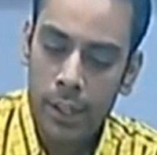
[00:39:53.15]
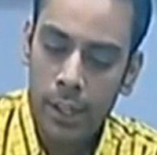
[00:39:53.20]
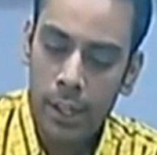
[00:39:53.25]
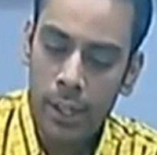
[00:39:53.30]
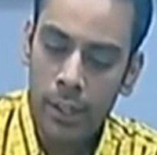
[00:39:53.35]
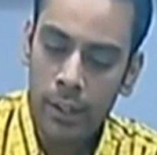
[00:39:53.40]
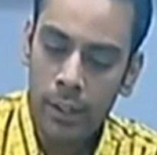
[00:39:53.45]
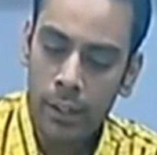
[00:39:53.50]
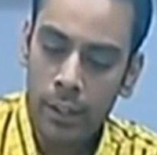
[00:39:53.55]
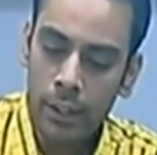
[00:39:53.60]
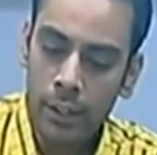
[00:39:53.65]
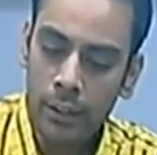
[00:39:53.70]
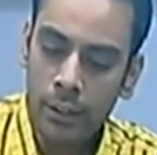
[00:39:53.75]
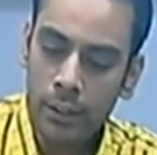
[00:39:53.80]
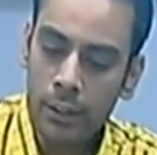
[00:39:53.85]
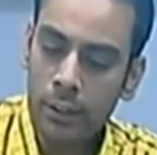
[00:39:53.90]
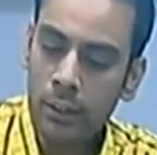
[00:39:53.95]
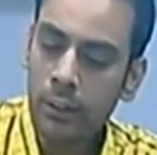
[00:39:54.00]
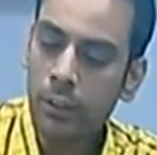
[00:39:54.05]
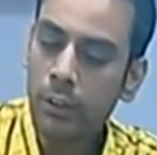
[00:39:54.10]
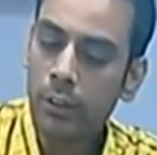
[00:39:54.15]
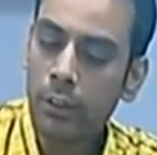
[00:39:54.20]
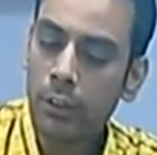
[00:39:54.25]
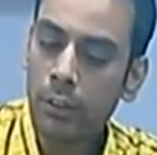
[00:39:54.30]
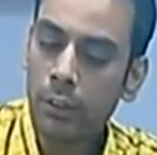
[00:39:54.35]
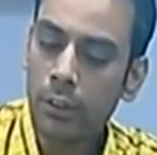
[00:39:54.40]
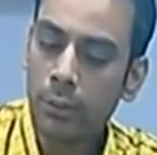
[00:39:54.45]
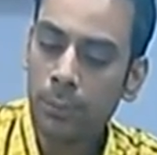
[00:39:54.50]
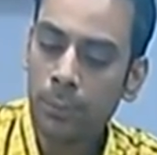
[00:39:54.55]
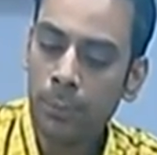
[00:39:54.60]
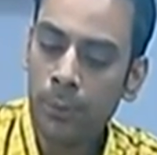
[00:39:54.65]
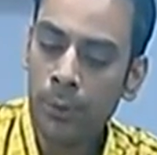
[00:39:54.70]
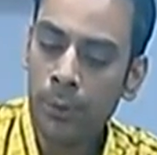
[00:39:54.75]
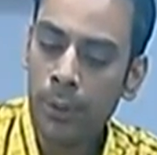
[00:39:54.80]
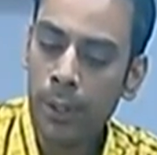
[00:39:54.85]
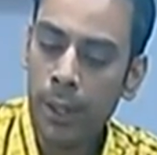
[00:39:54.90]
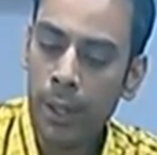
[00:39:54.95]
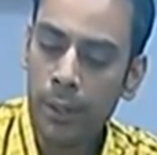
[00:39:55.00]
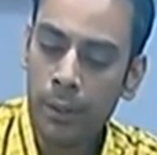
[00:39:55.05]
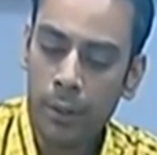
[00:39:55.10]
and teachers,
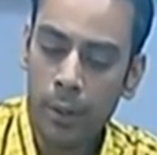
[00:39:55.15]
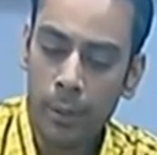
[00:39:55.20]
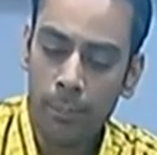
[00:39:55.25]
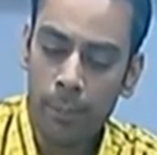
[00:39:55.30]
sport and top